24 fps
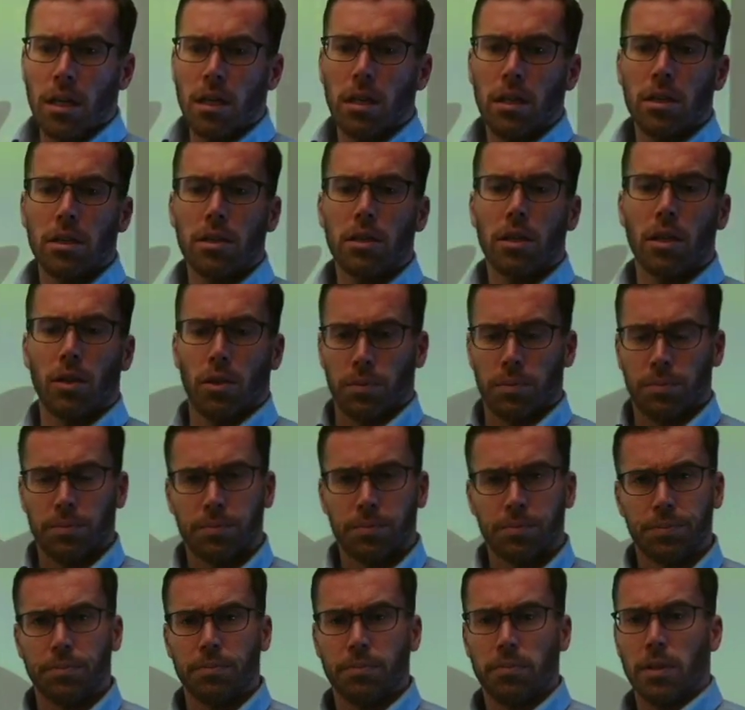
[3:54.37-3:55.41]
So,
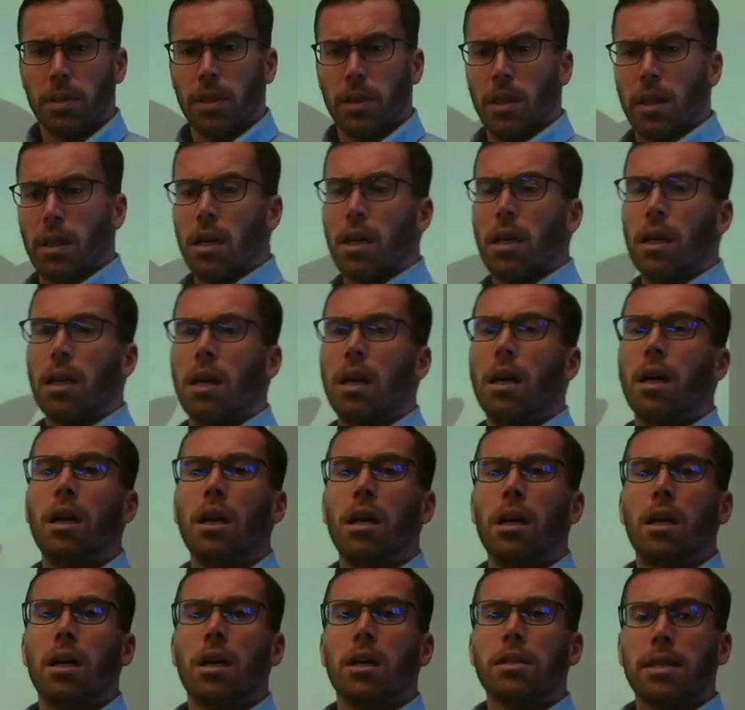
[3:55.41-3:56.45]

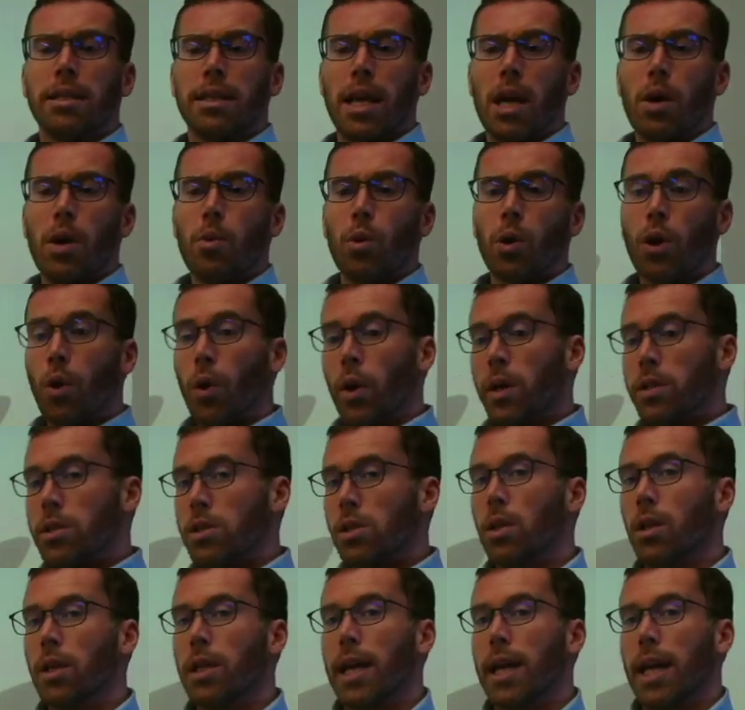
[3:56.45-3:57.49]
today we're going to
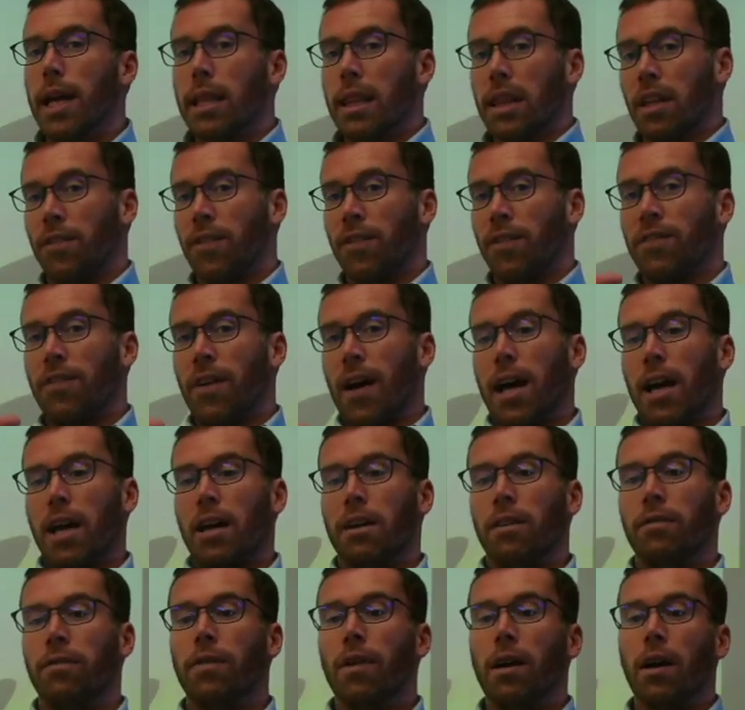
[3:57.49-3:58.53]
look at the
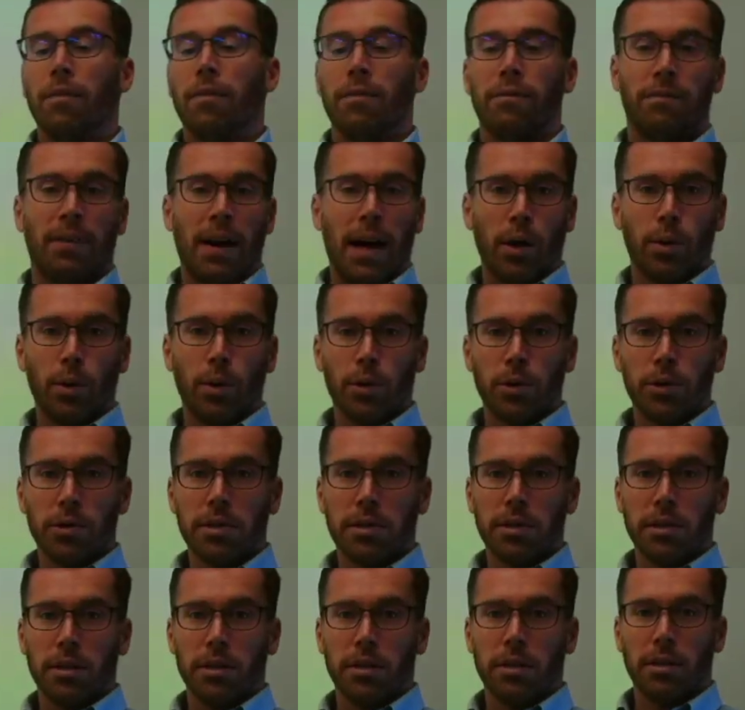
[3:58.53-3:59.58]
5
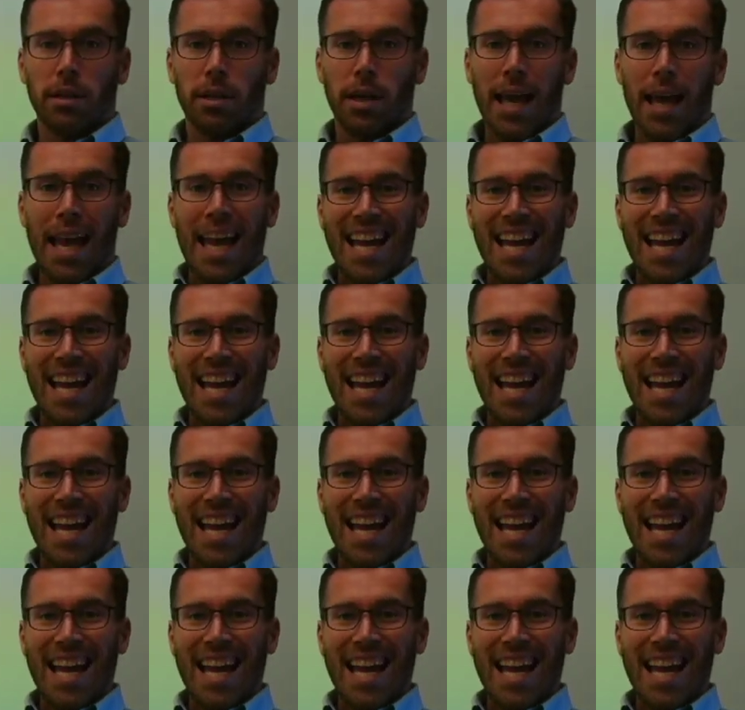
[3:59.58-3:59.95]
vowels, A,